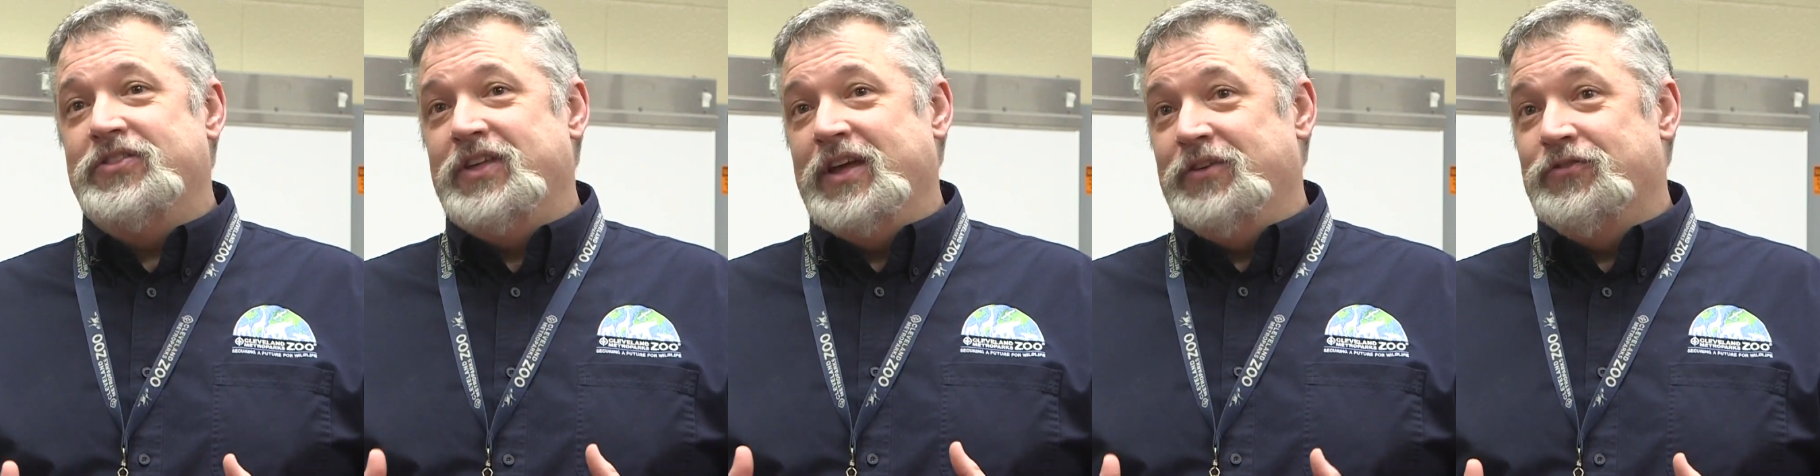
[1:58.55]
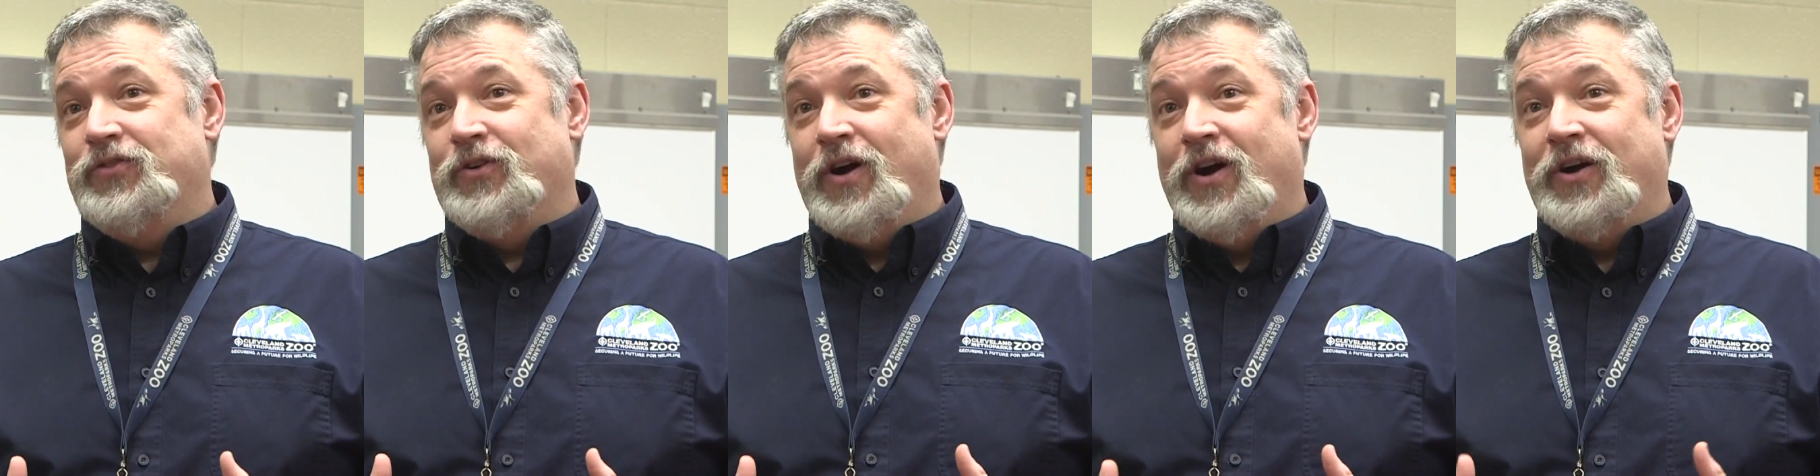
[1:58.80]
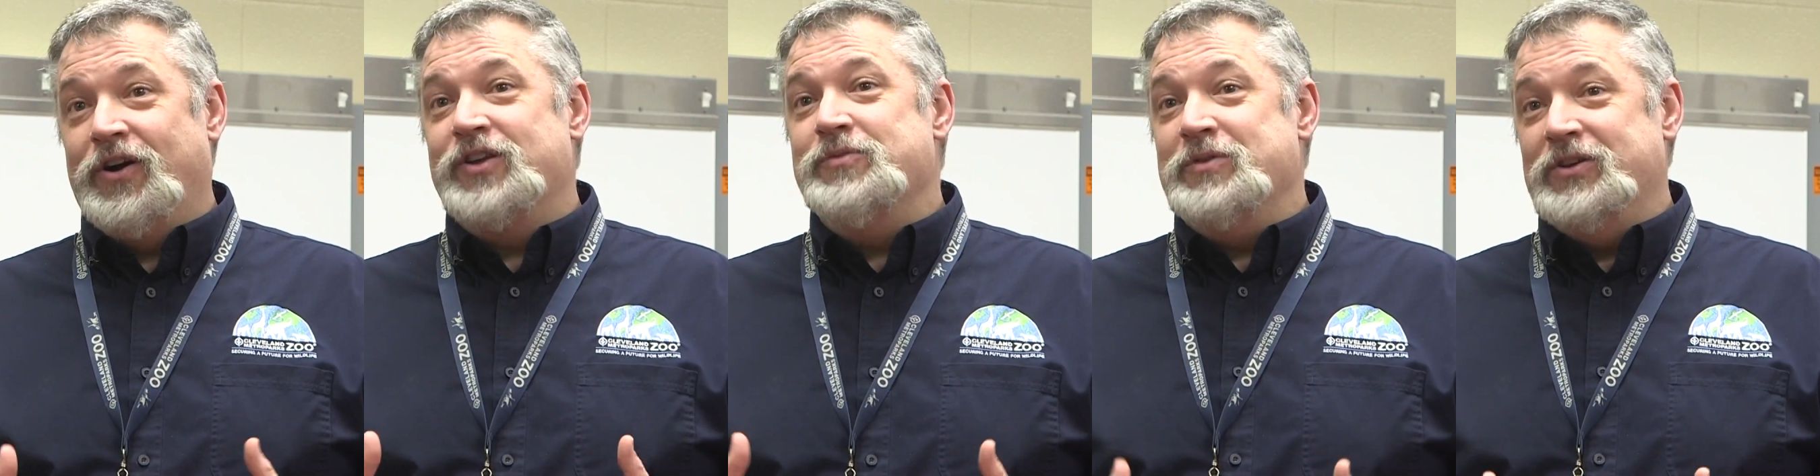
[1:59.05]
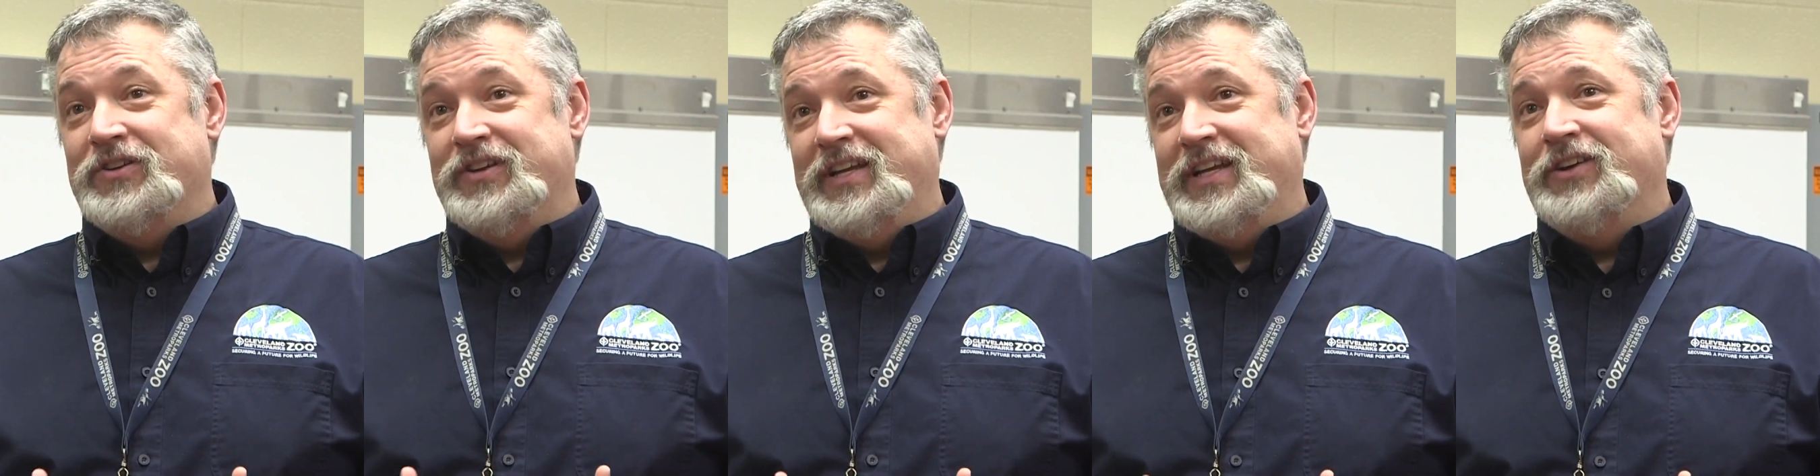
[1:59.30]
thing for our
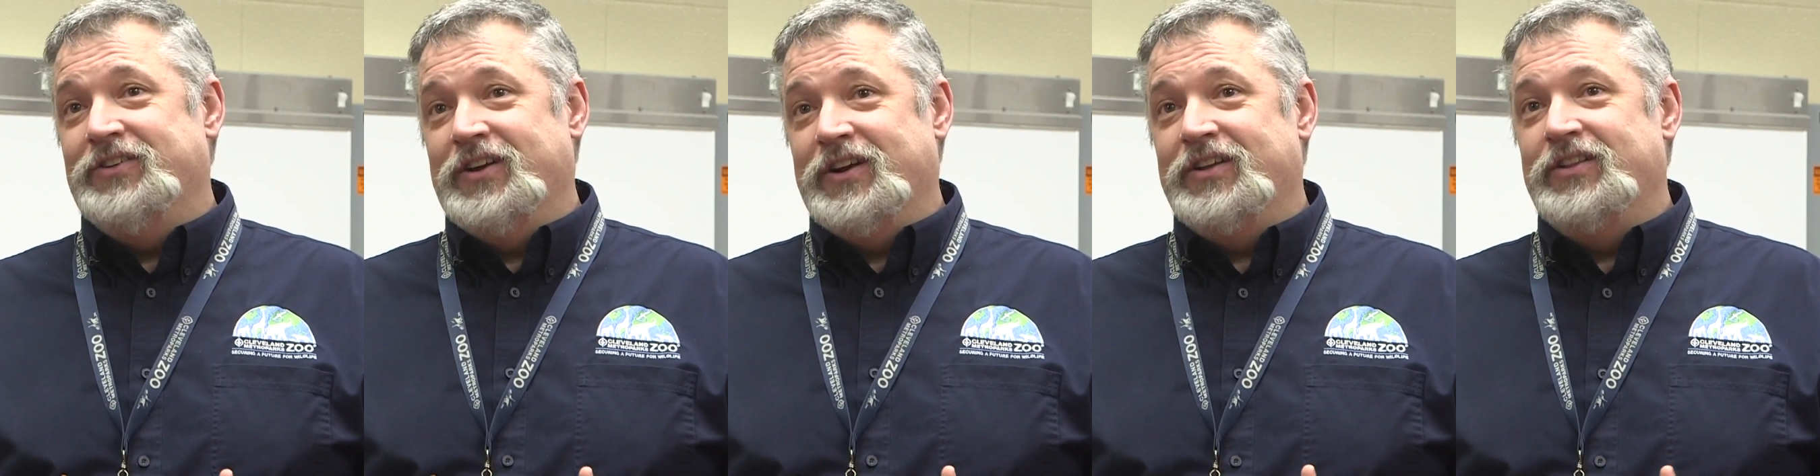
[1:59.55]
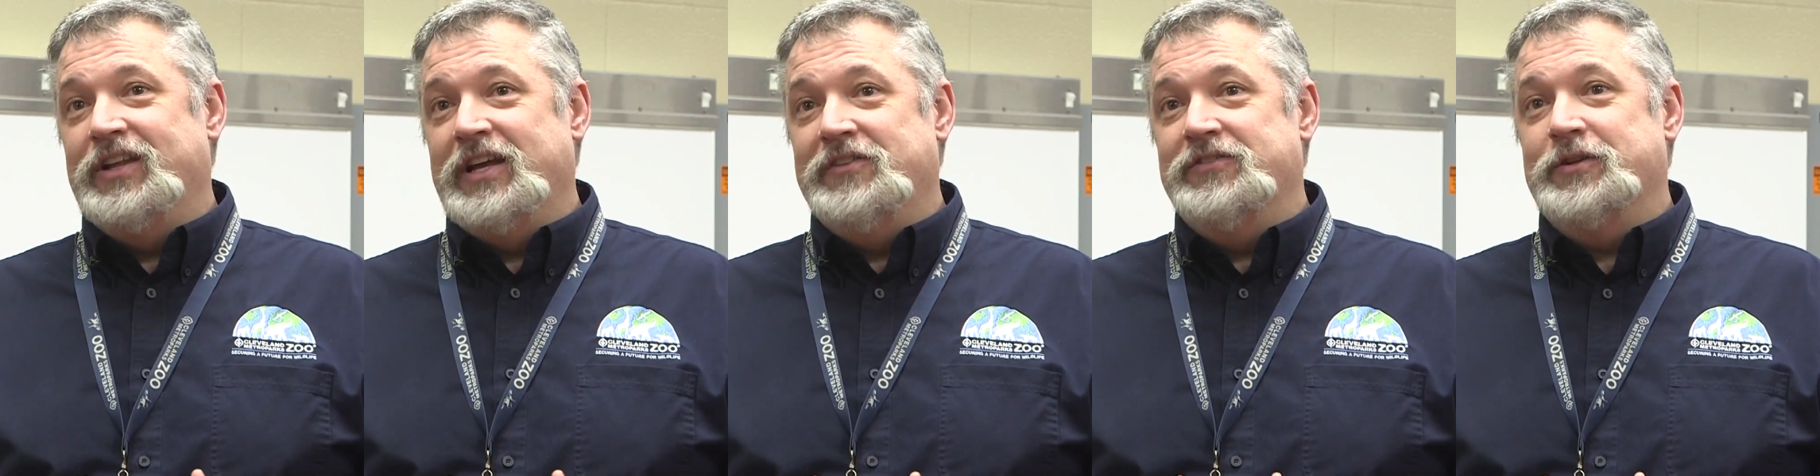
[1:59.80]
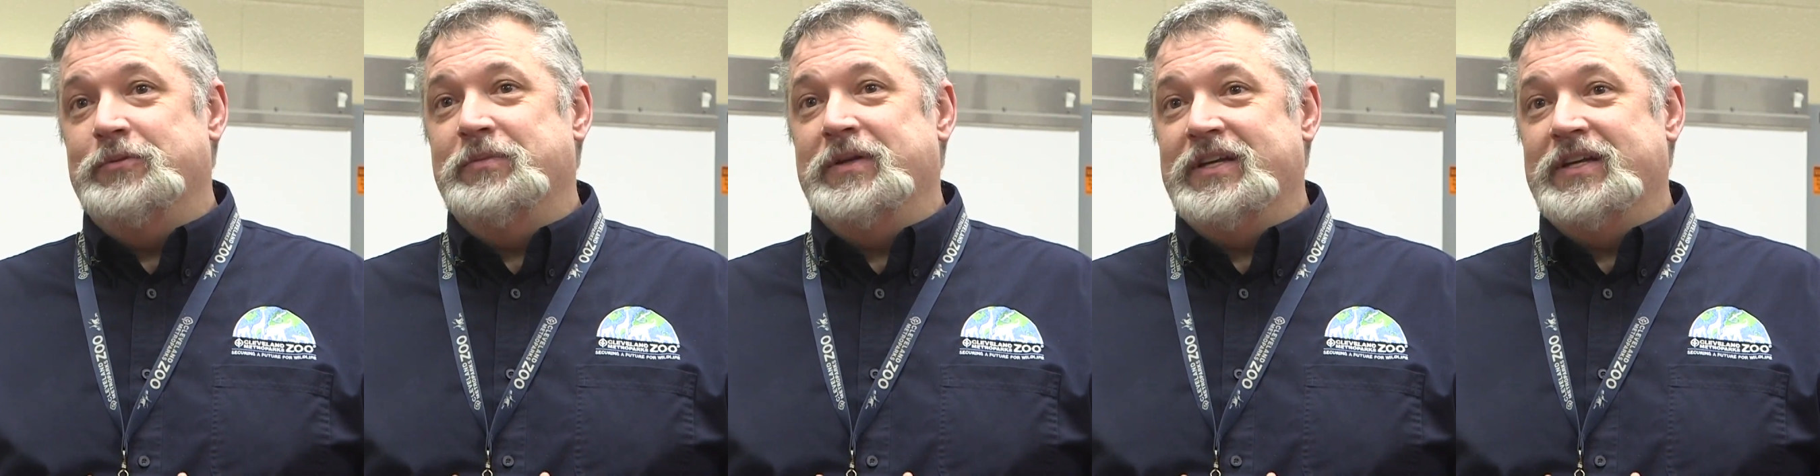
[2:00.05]
community here in Cleveland